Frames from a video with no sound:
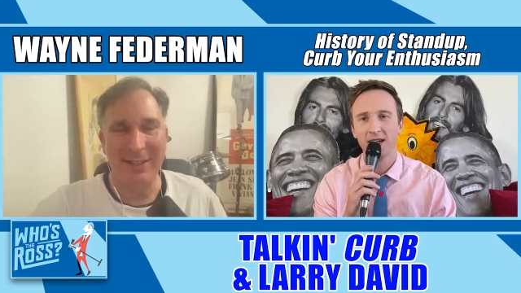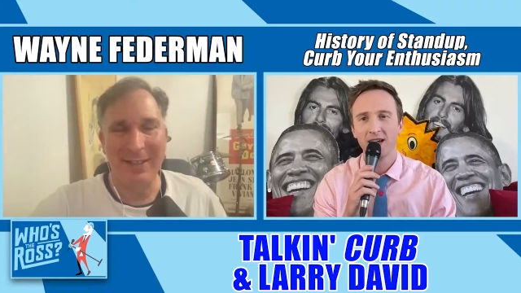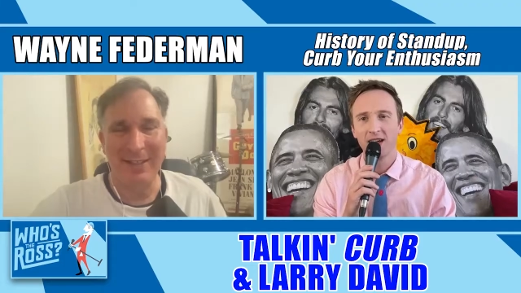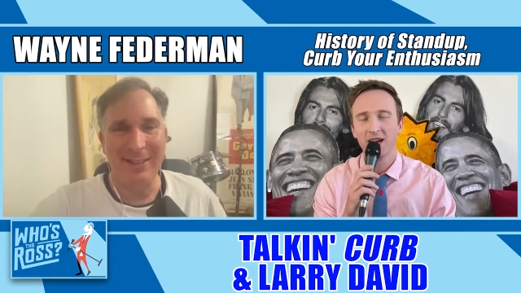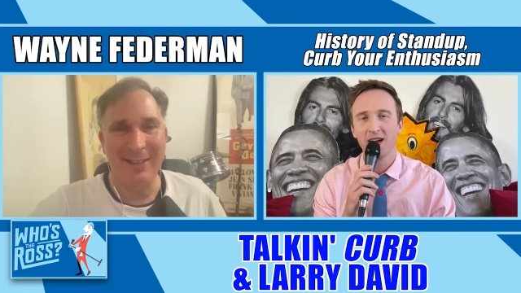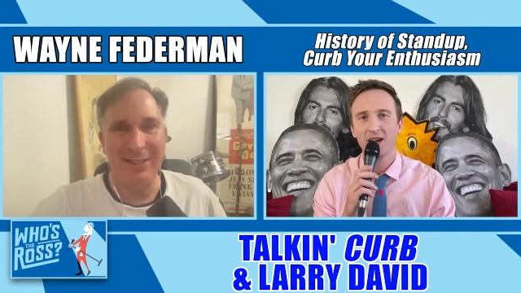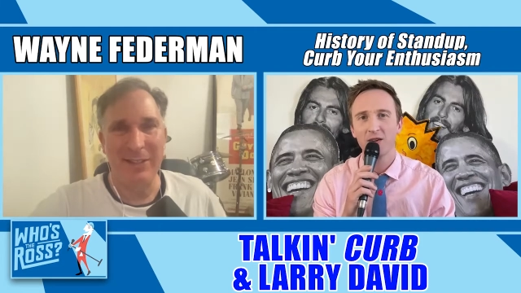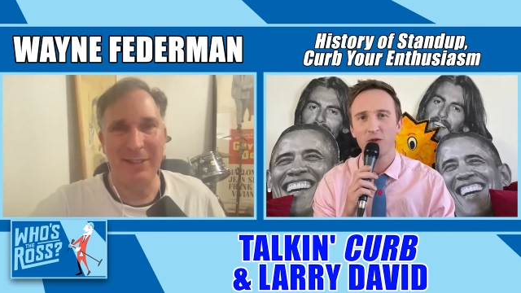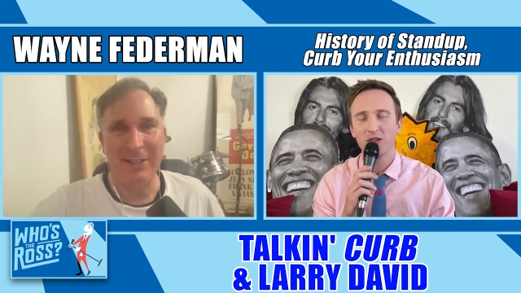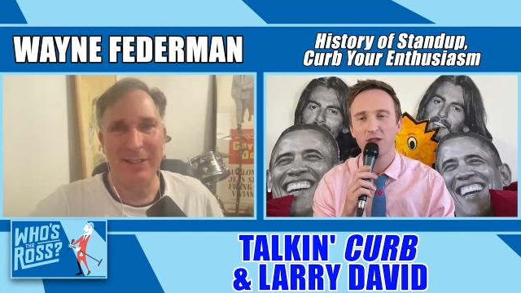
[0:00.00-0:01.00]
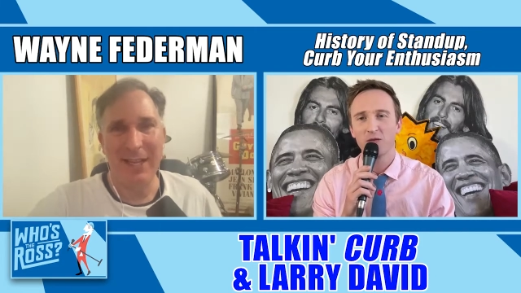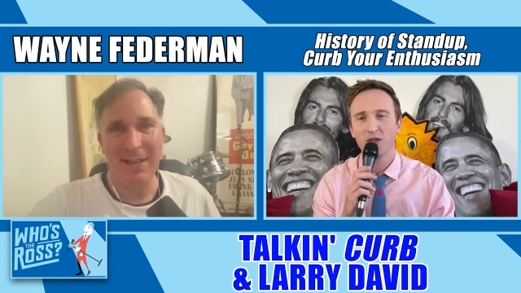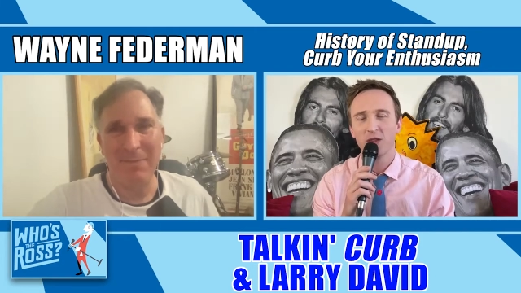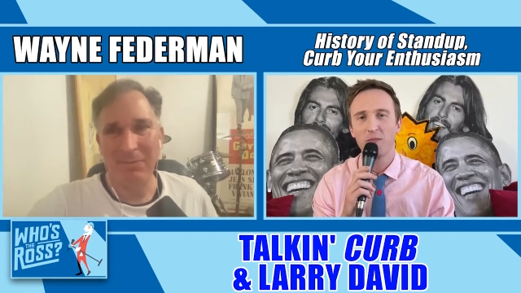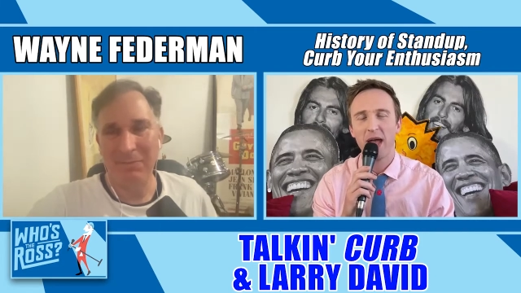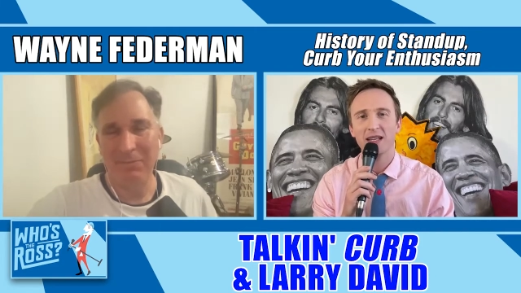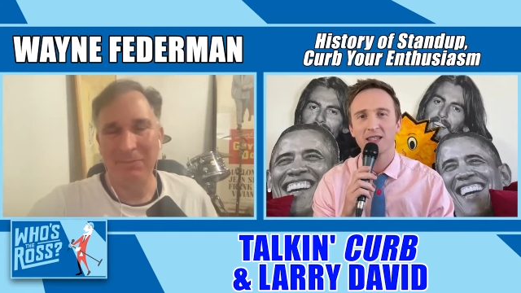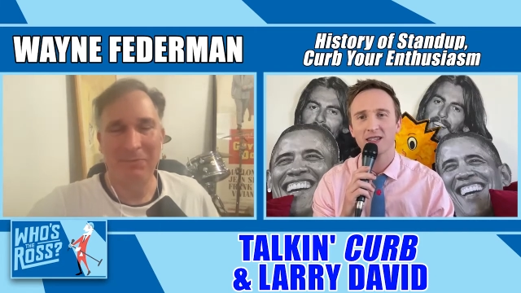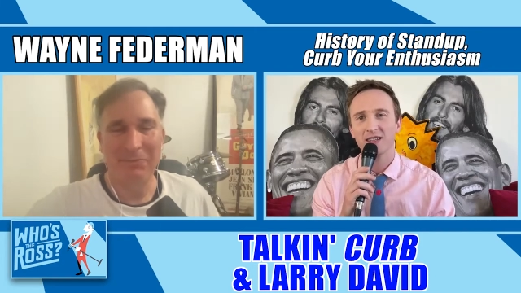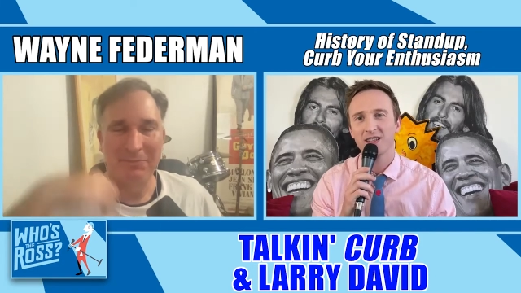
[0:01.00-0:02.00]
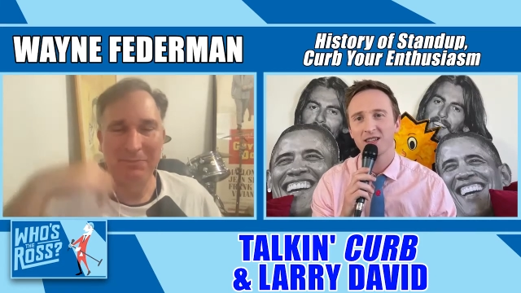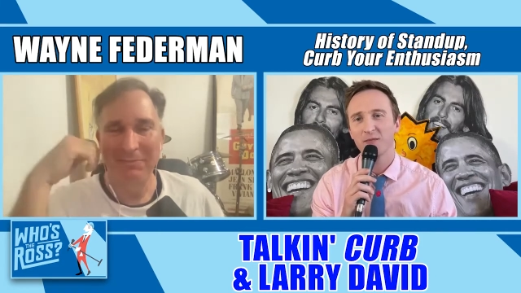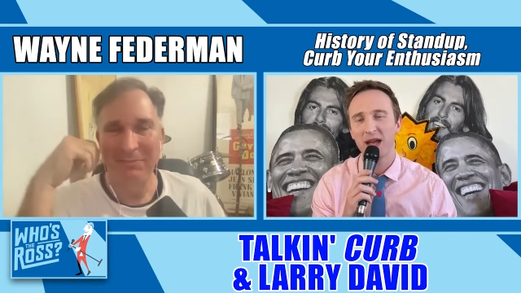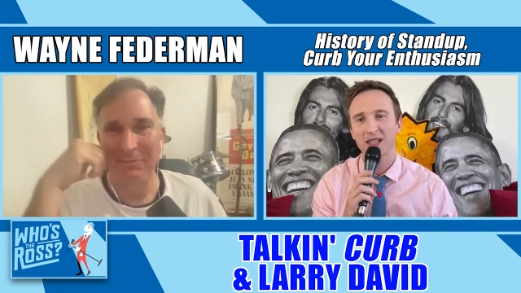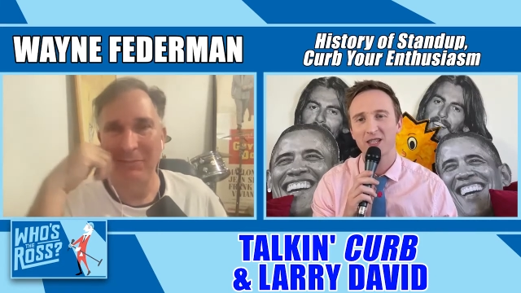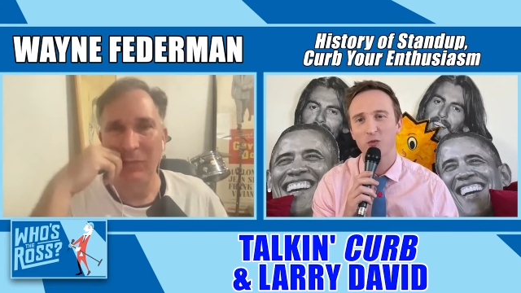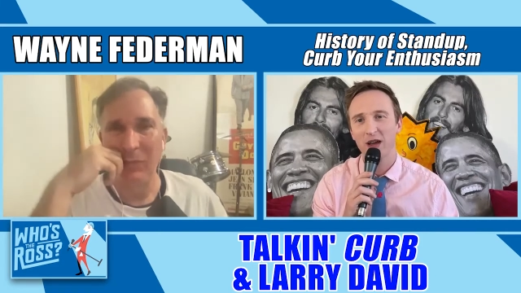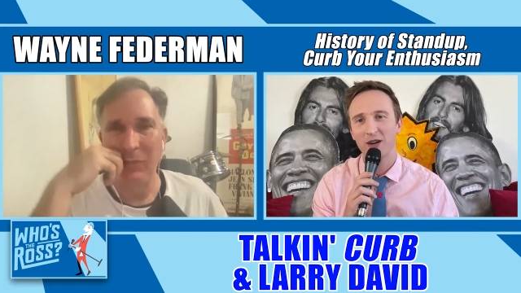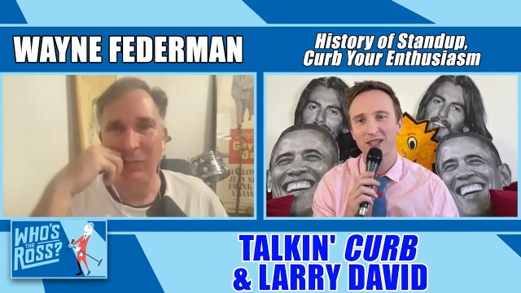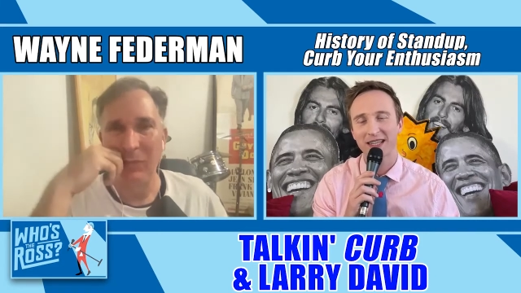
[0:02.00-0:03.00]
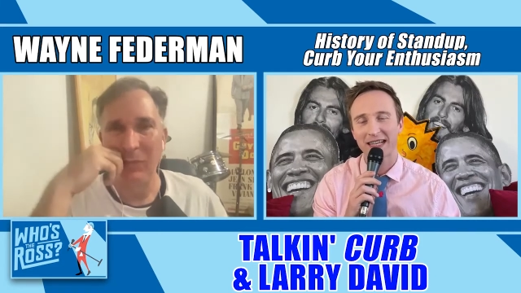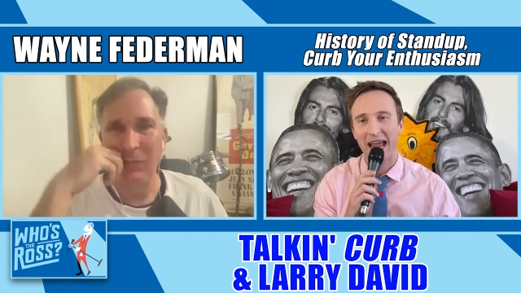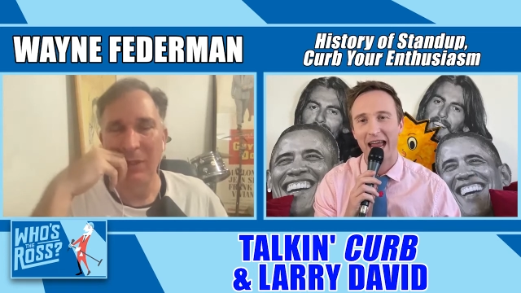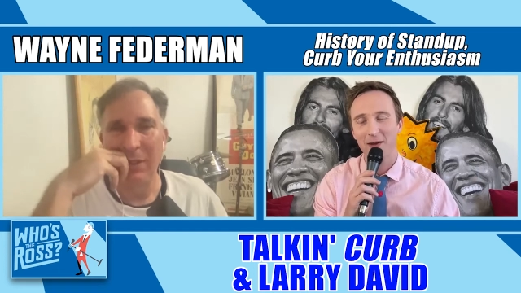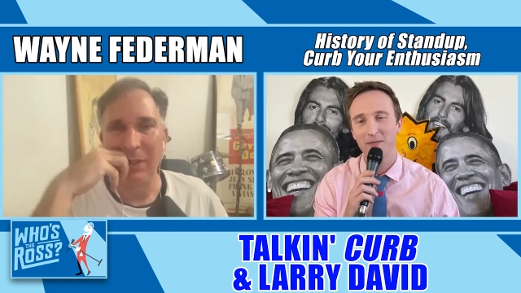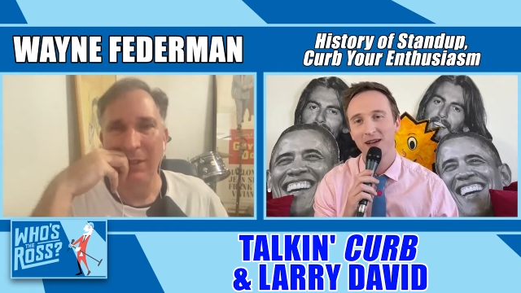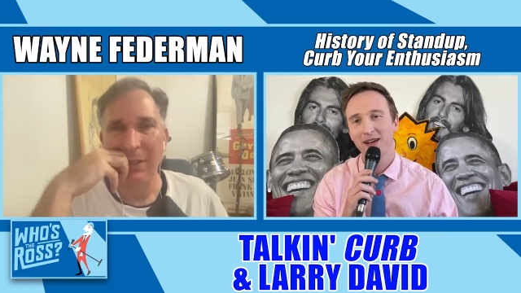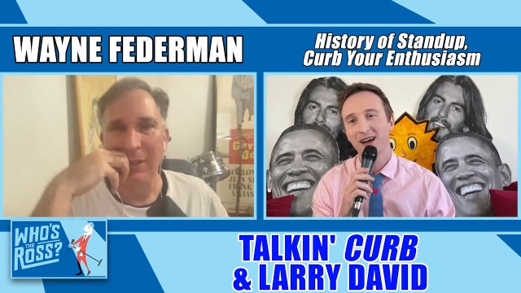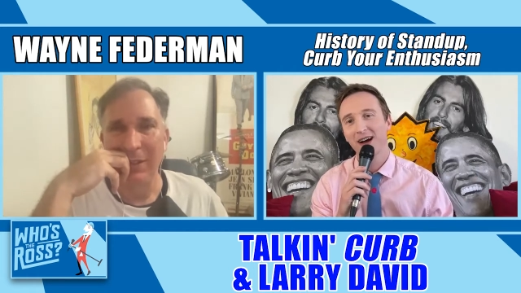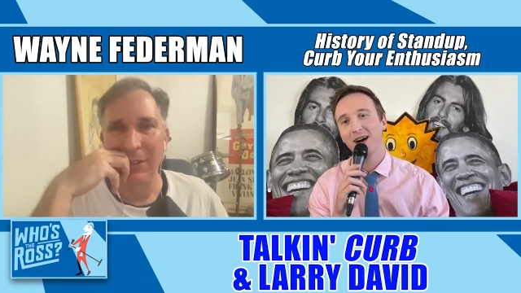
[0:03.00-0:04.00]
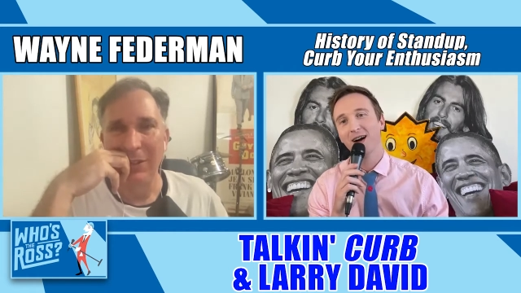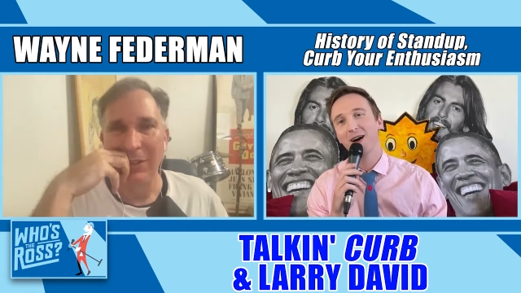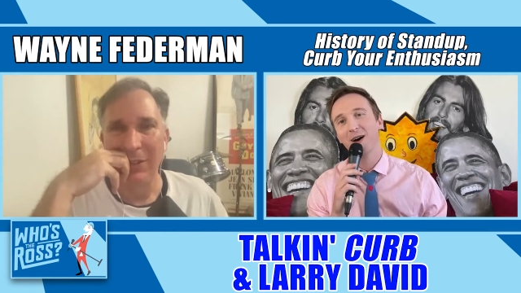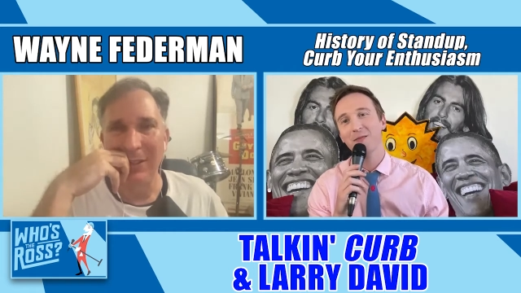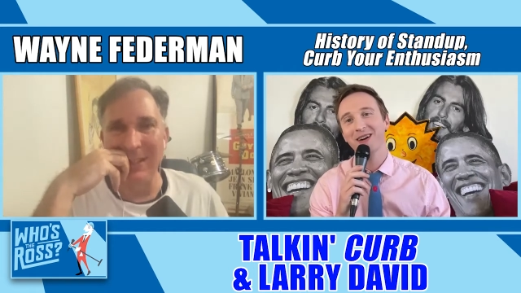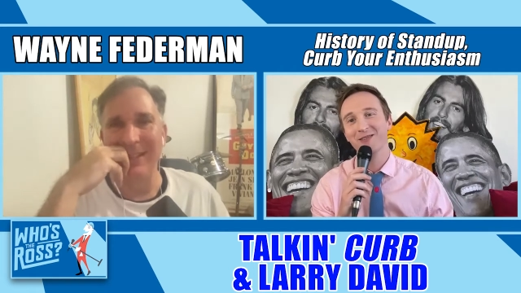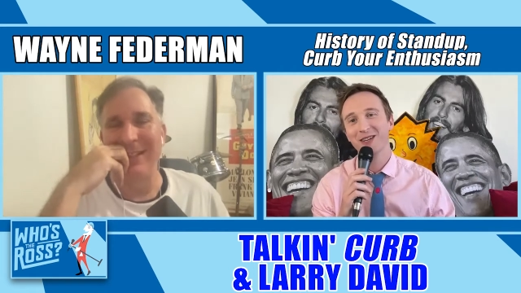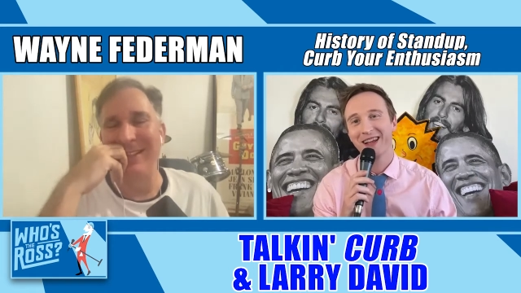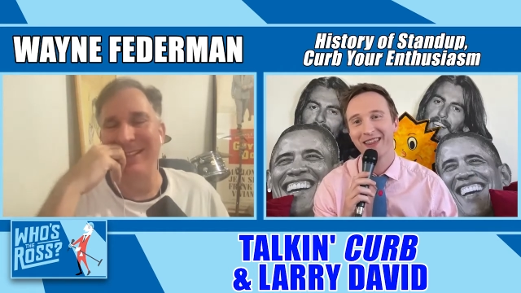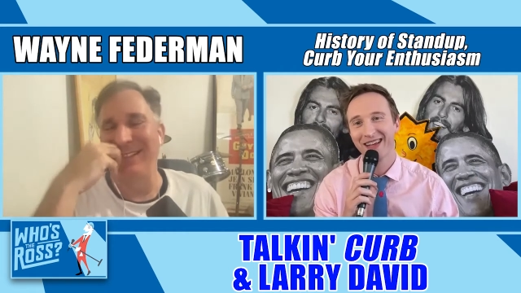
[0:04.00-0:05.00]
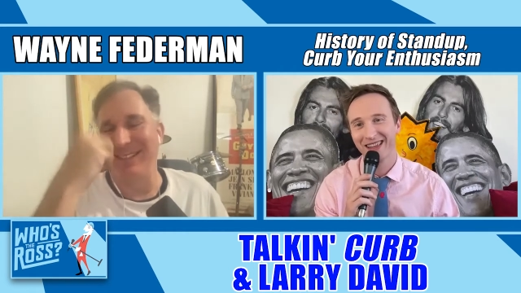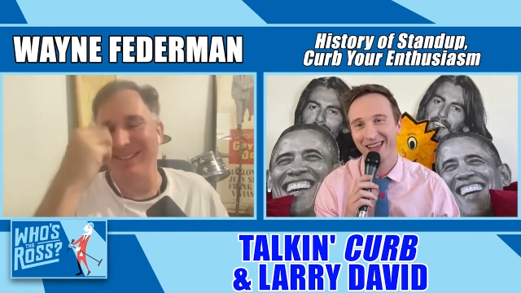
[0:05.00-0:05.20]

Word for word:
Speaker 1: You're killing it. With the best sweaters in the game, which I think